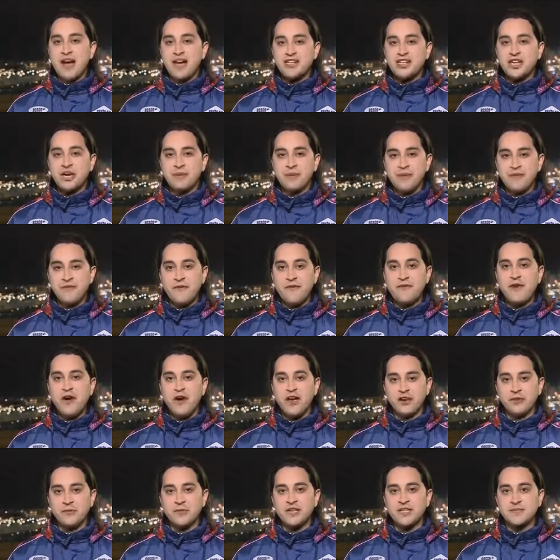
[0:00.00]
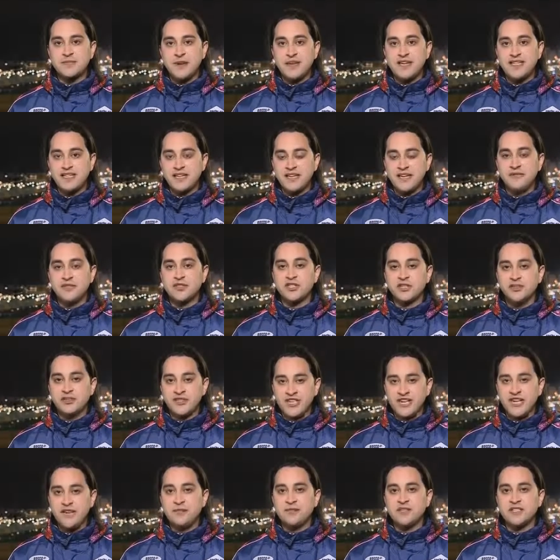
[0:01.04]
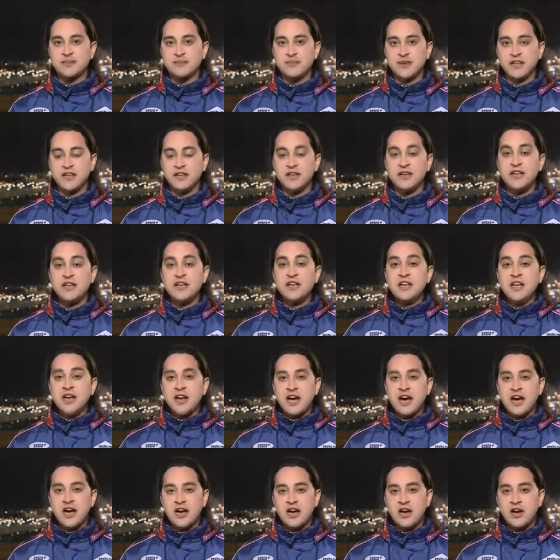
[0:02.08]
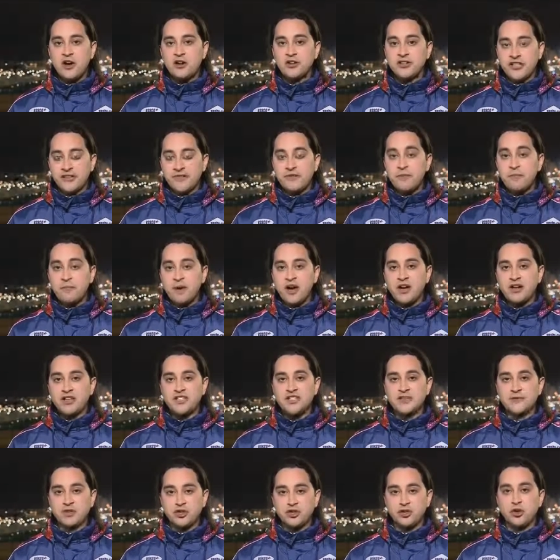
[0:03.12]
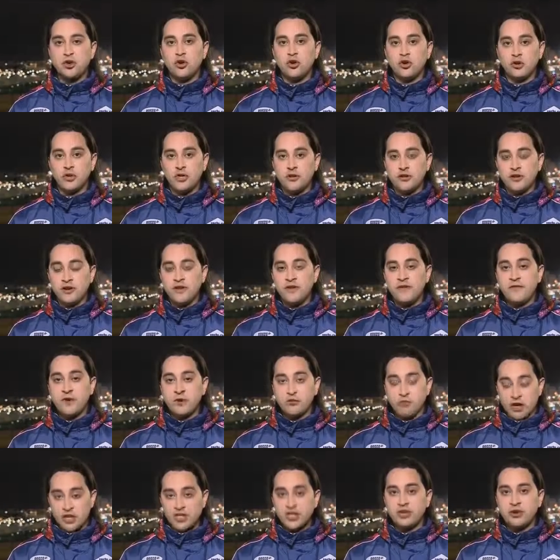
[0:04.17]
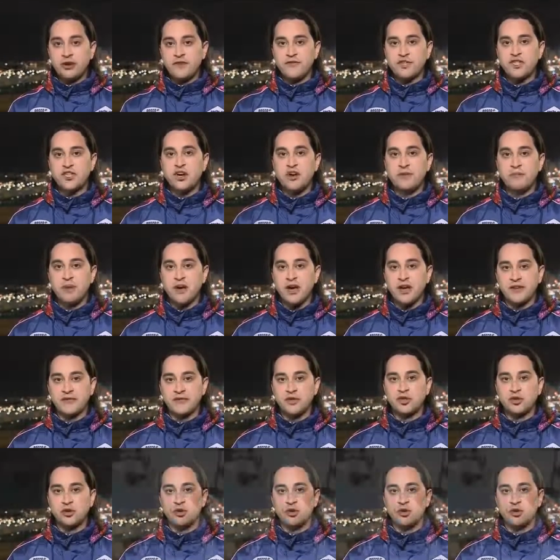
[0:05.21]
matchup in the final because basically the two teams have been uh, on different parts of a draw. You have uh, Russia in the top part